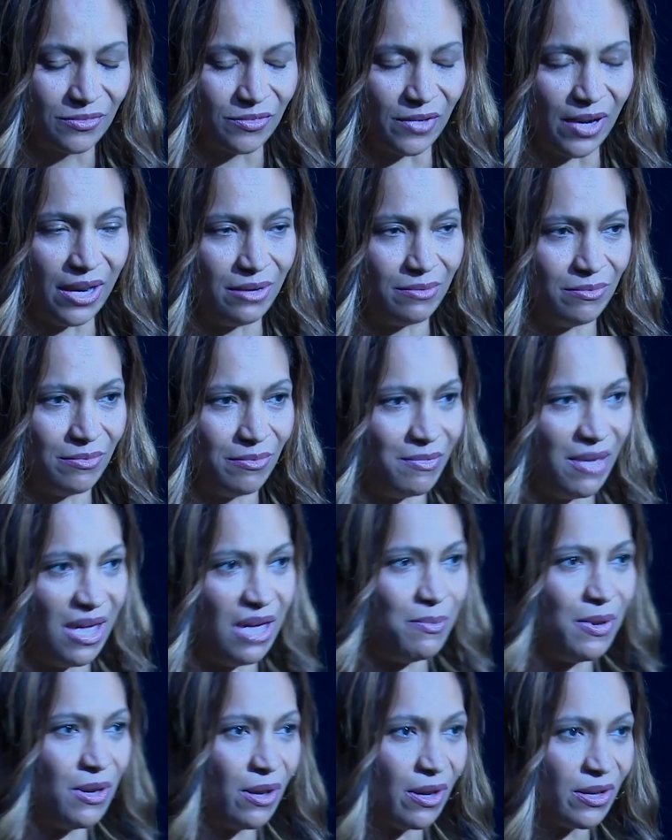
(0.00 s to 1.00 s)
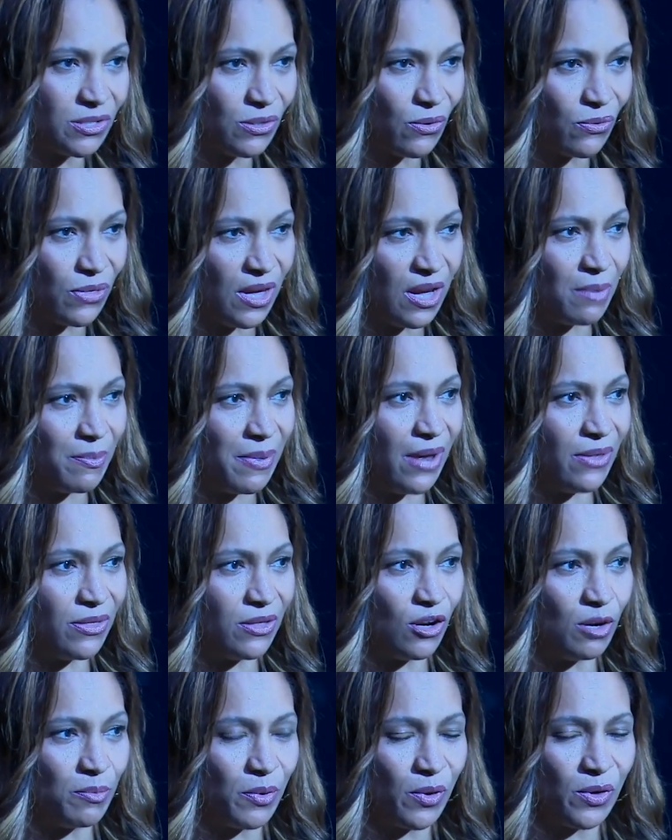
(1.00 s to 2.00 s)
right? Maybe also think about
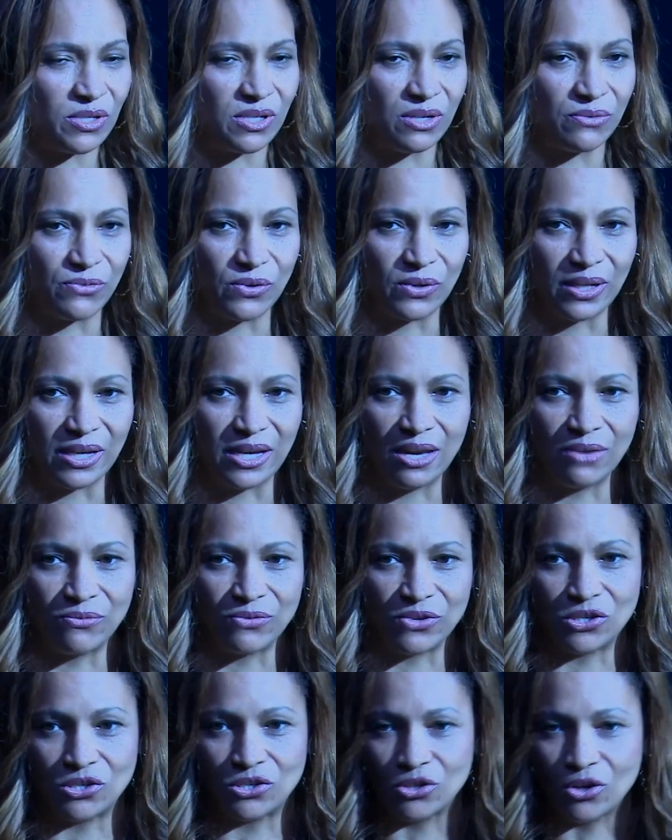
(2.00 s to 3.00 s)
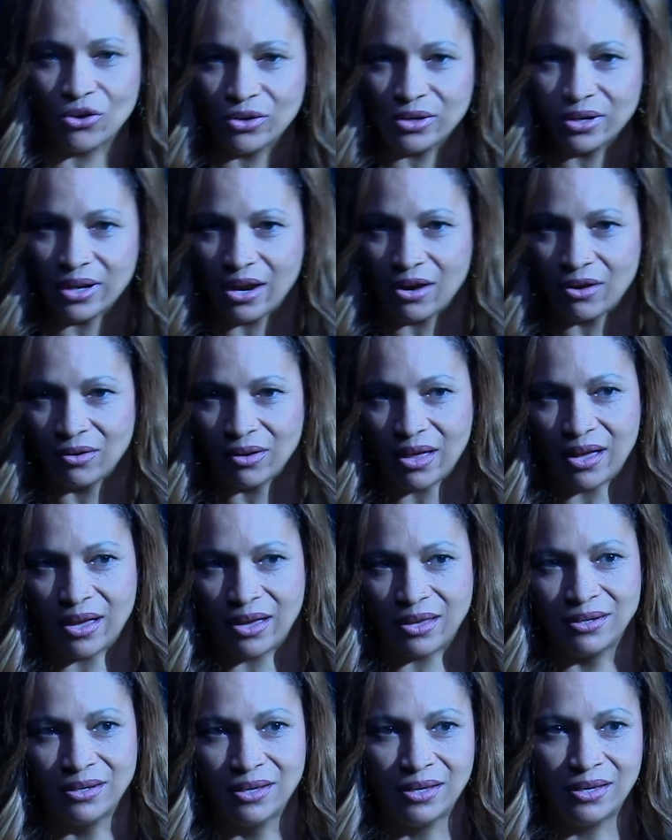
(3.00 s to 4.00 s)
the airport differently if a certain
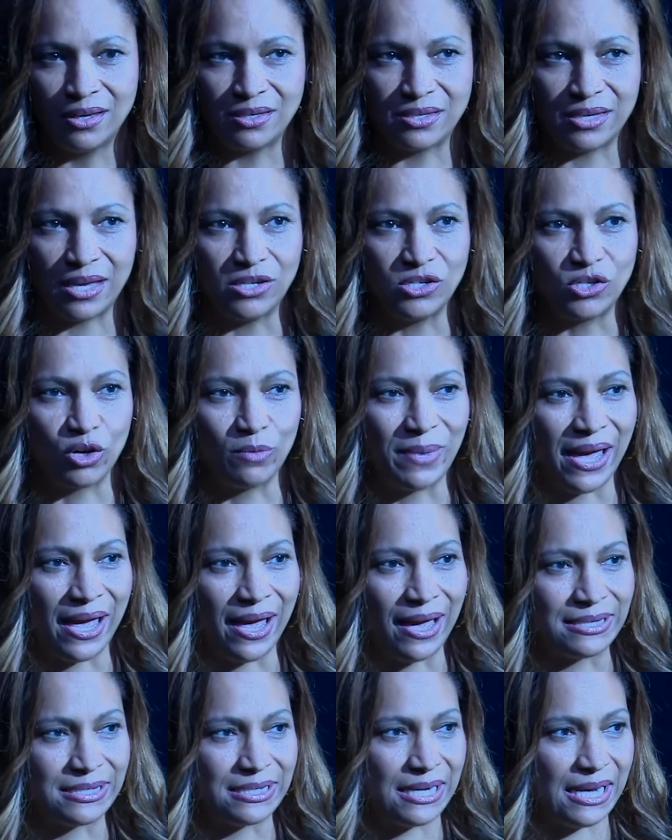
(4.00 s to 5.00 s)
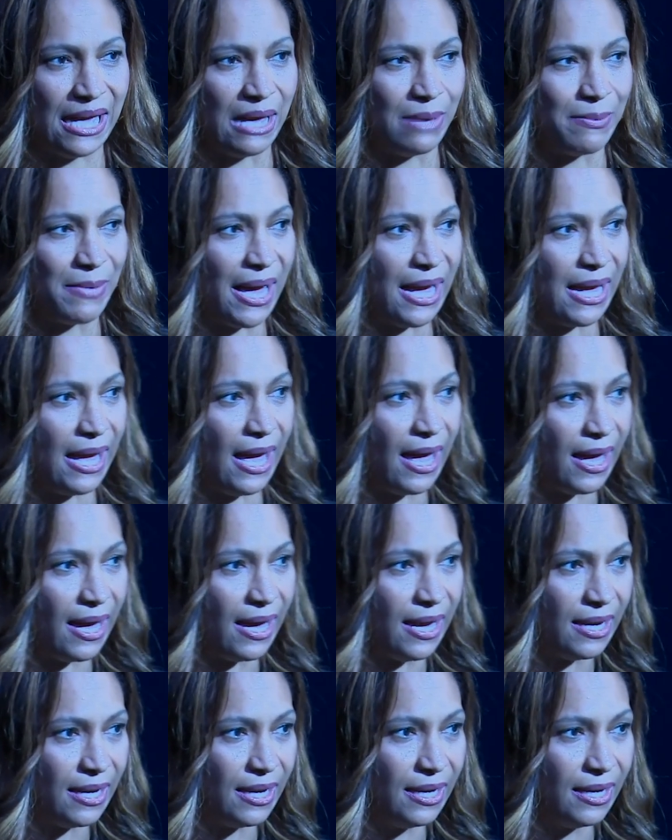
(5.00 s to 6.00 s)
airline sends your bags to
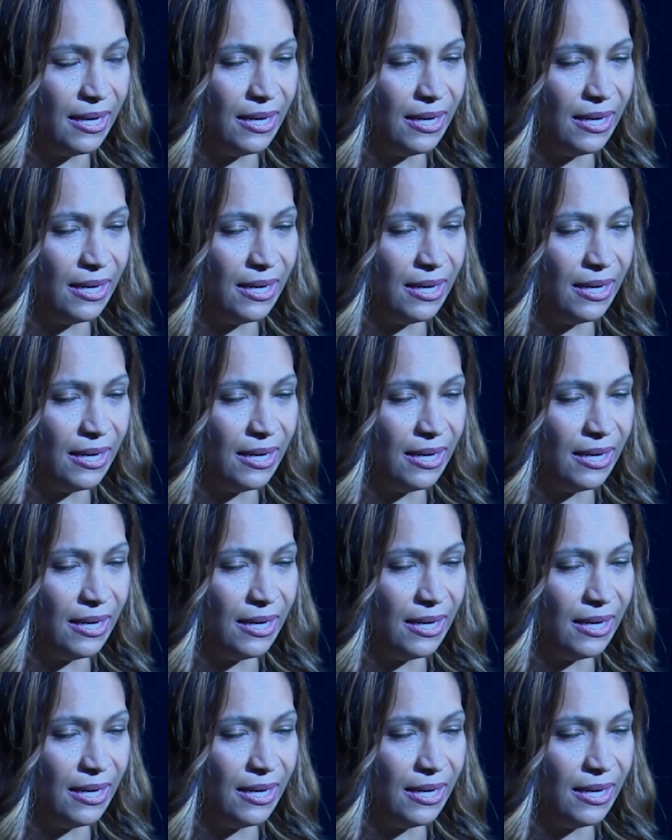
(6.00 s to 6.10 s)
MIA